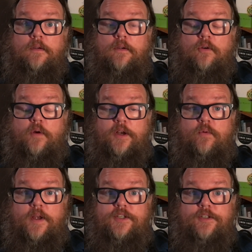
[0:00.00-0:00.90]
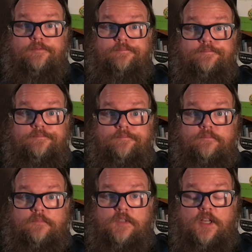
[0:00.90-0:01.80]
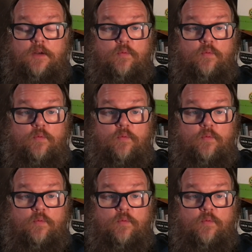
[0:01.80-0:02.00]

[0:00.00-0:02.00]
Great question, and